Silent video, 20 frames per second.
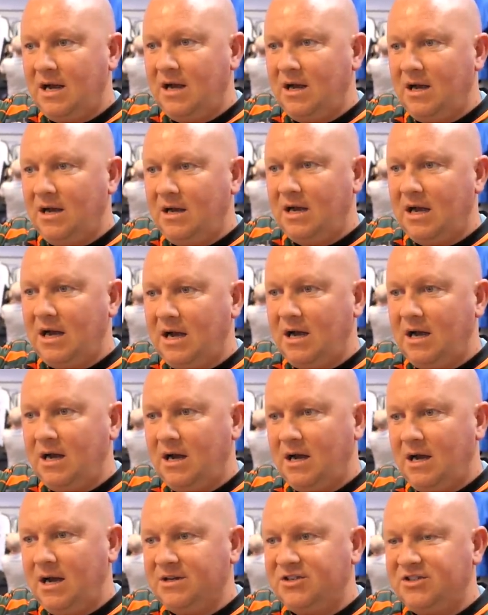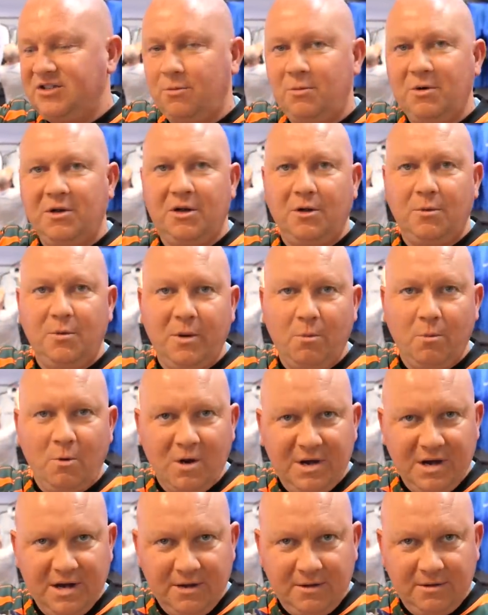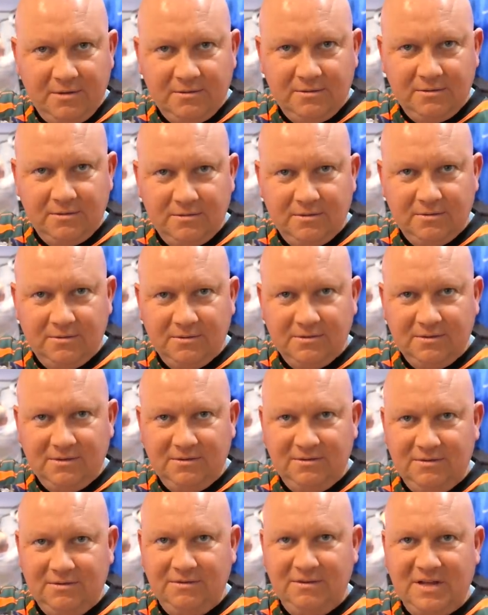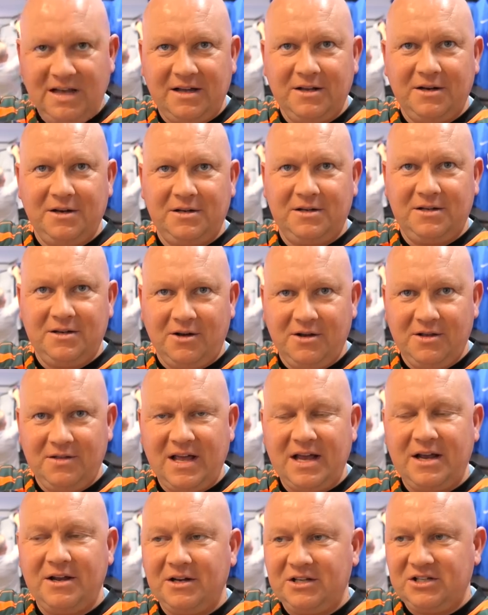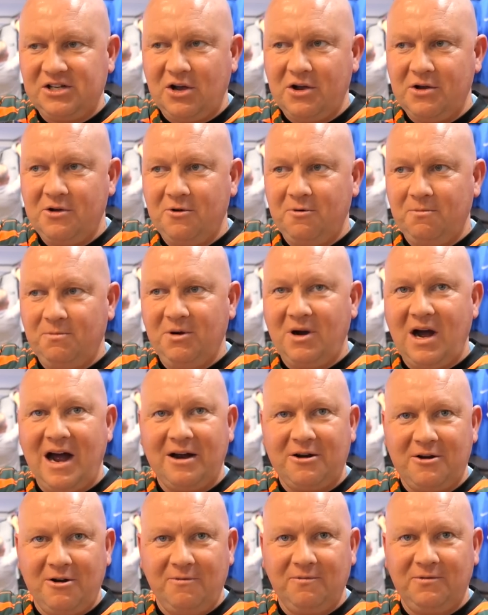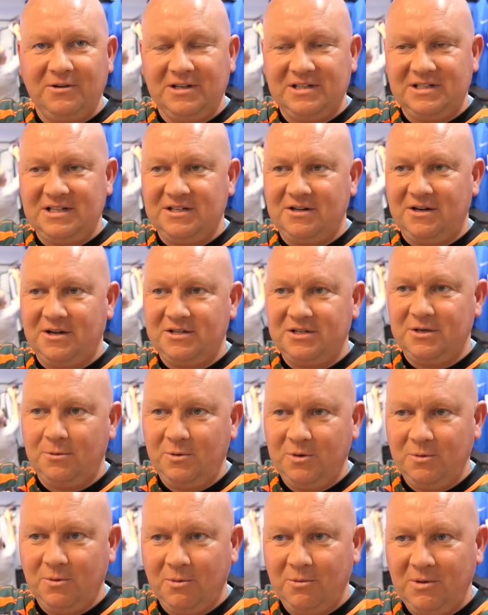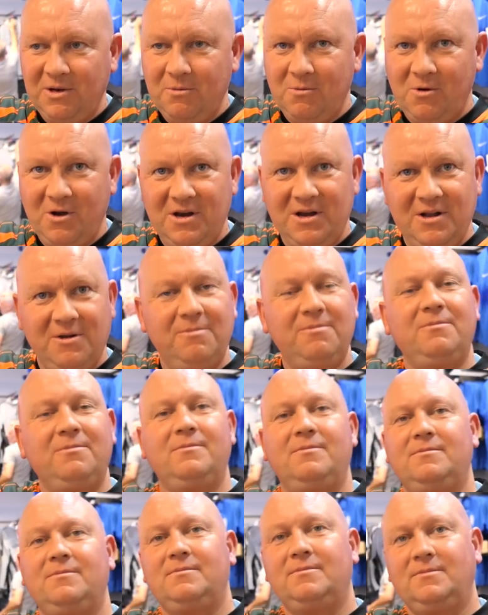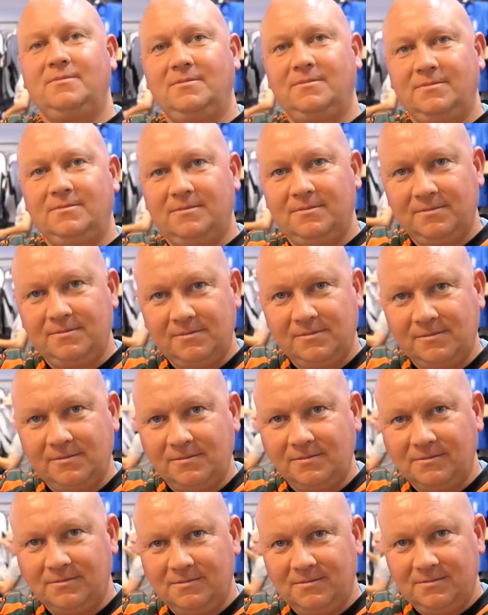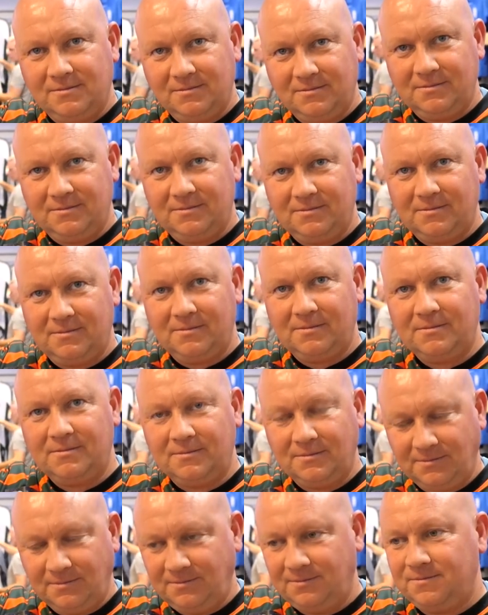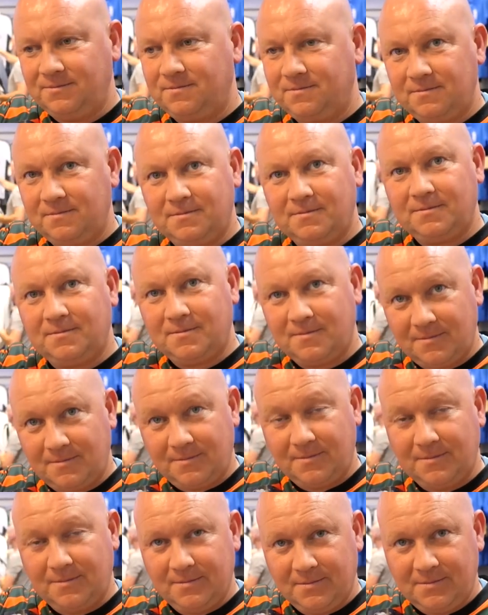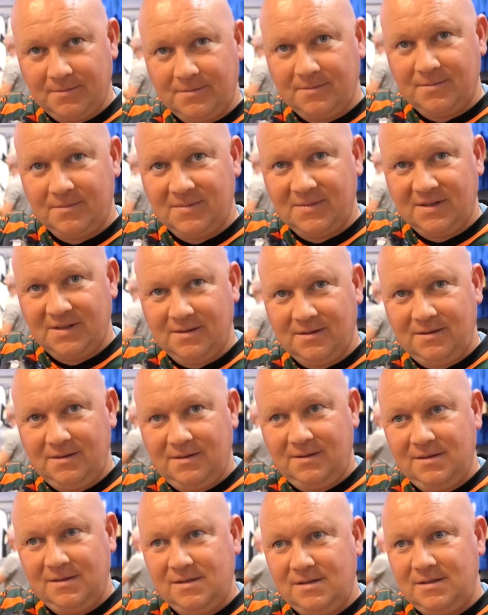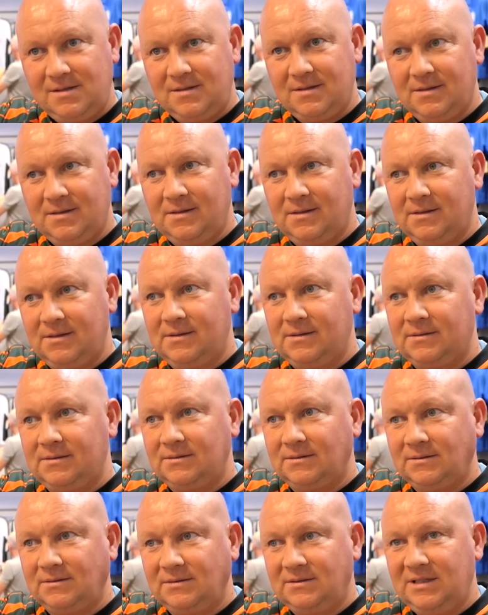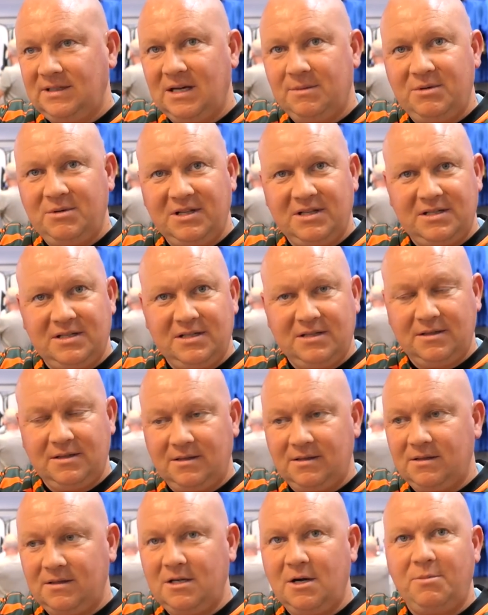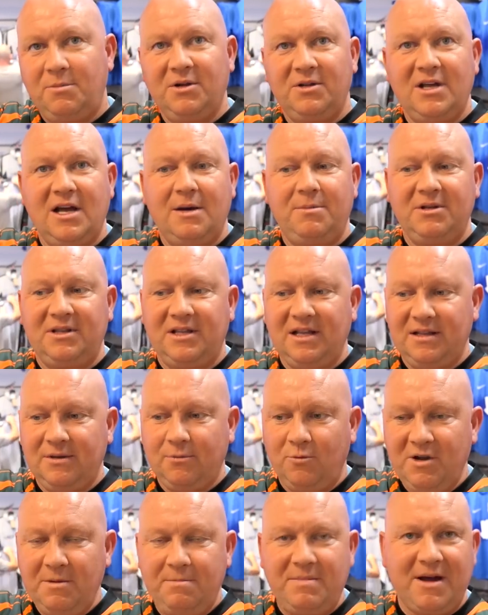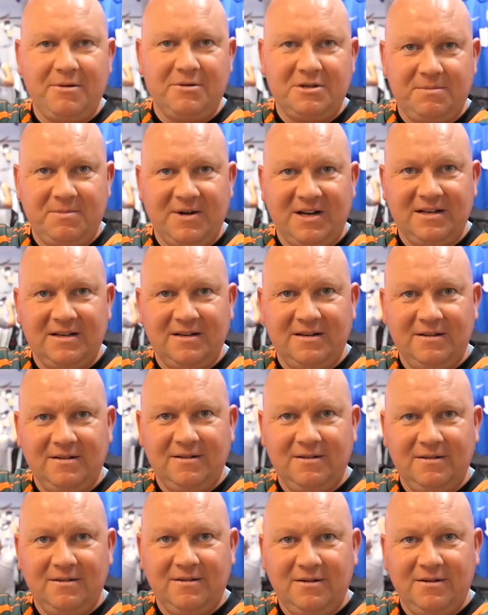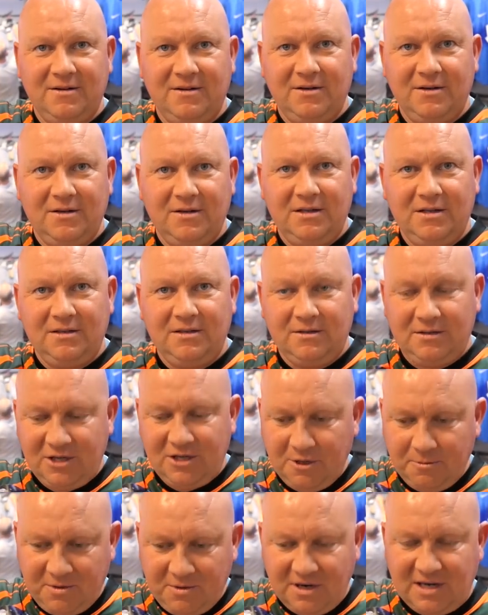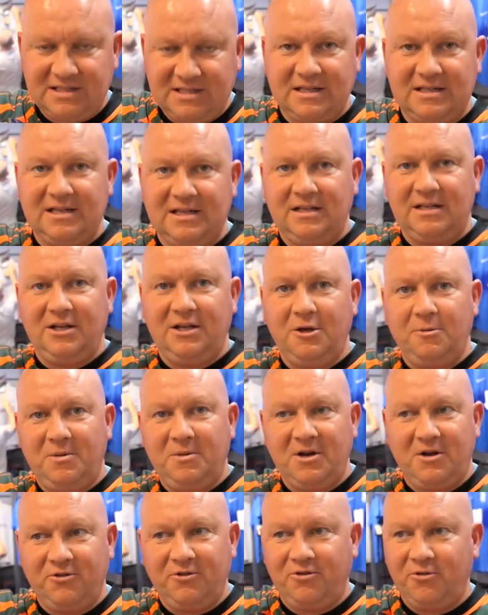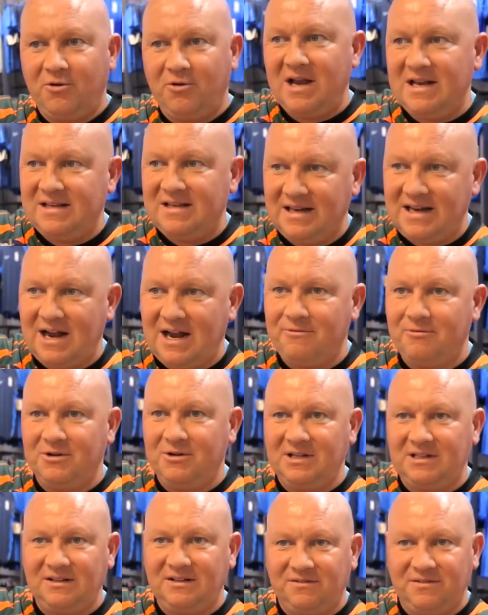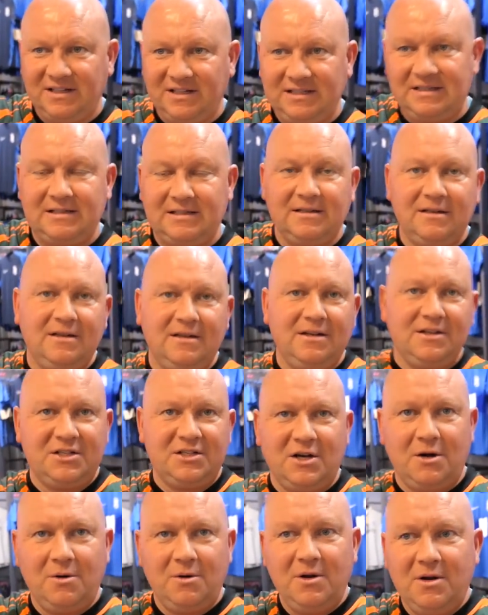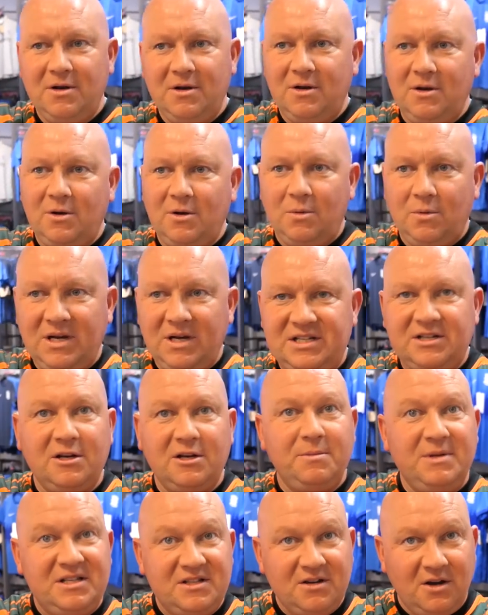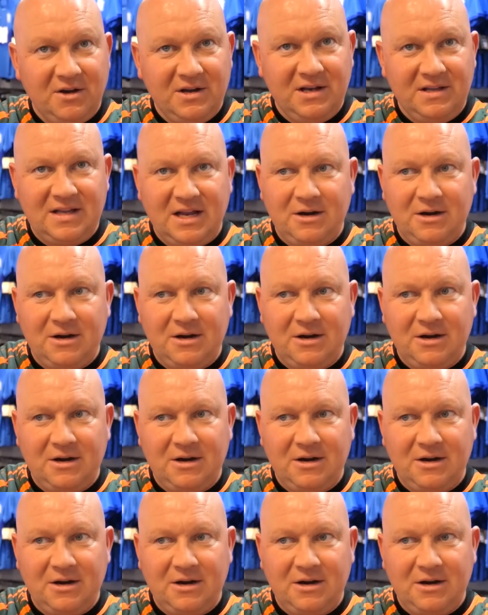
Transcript: Normally. And so we're going to win 1 0 they're going to okay. they're going to tighten up, but our confidence is high, so we will win one 0 Because normally, if we play a team that's just been mm-hmm. beaten heavily, we'd expect to lose. Yeah, because it's, it's the bounce back no, game. But, yeah, but then we bounce back. Mm. QPR, as I said, QPR draw ended our run of defeats, so it's going to be tight.